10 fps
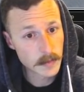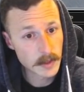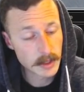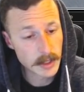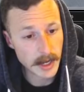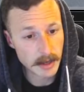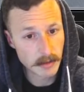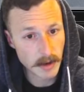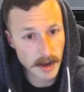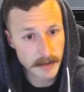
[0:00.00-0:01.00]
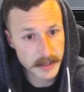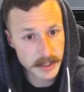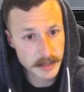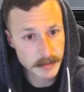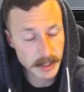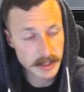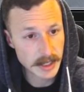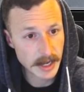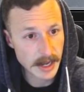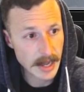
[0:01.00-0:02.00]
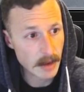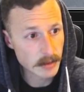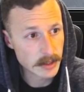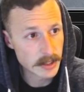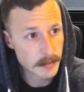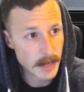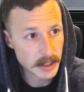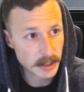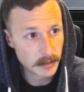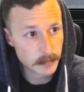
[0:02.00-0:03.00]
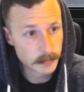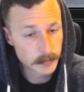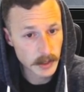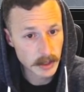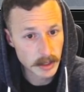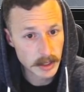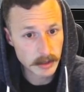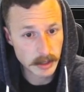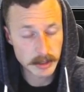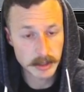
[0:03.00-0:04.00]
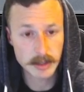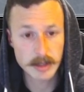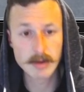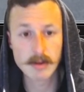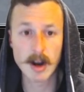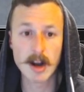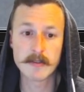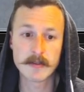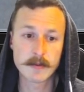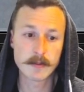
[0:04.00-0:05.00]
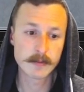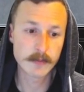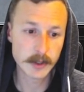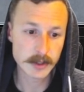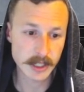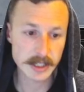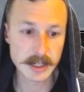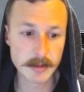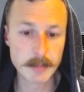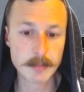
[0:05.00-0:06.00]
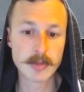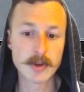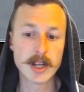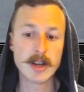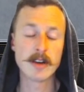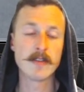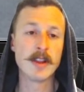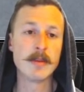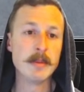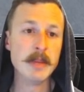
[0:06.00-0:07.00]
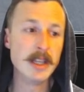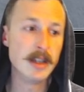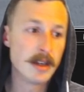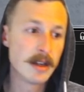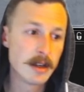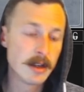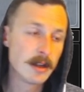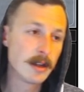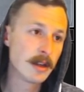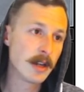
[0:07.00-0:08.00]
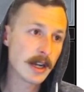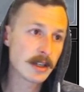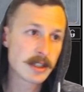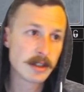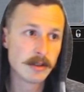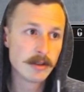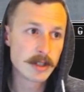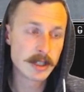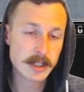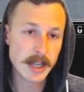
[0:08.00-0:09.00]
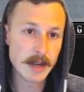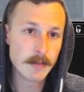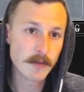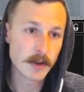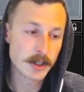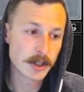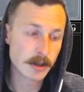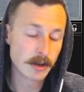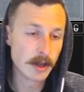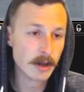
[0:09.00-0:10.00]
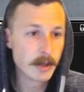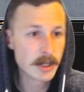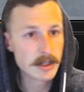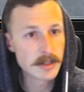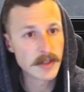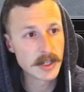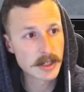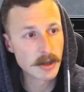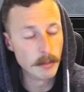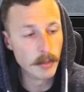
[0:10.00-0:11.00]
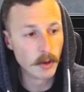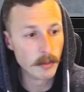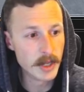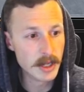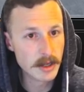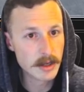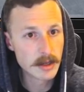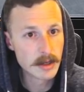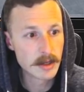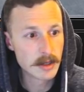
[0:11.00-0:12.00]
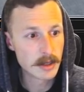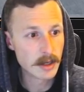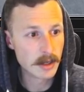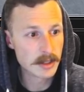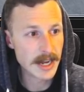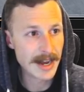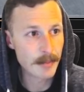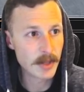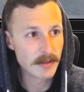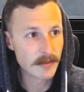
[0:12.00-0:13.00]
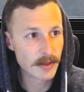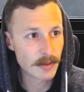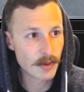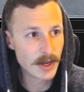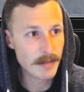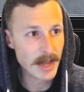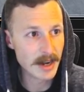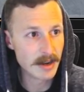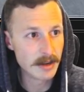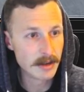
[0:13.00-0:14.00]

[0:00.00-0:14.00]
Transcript: Yeah, Groff just seems like it's like a house in this matchup. Like a turn 2 Groff feels like it's going to be pretty hard for them to beat. I could still lose this game for sure, though, because if they just go Bolt me, untap, they have 3 mana,